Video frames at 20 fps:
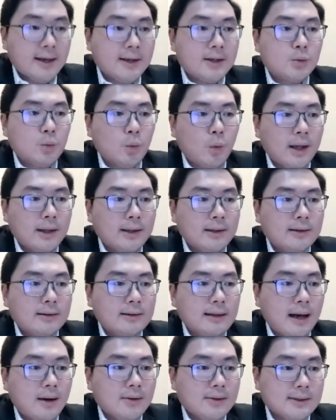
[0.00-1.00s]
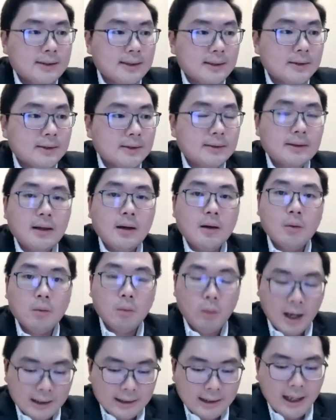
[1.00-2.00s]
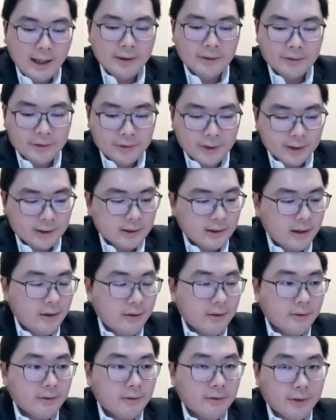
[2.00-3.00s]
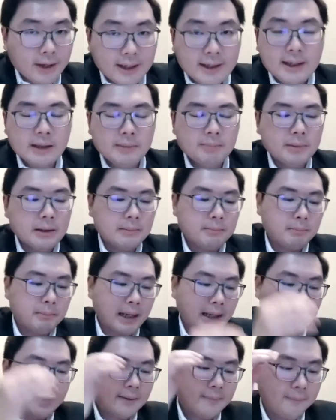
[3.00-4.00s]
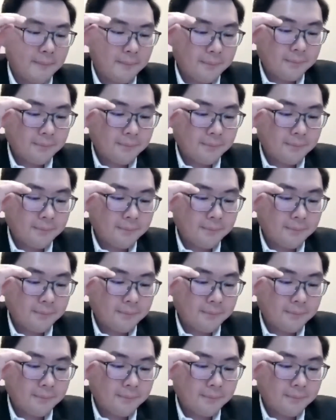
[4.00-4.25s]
is 1,100 ringgit per month.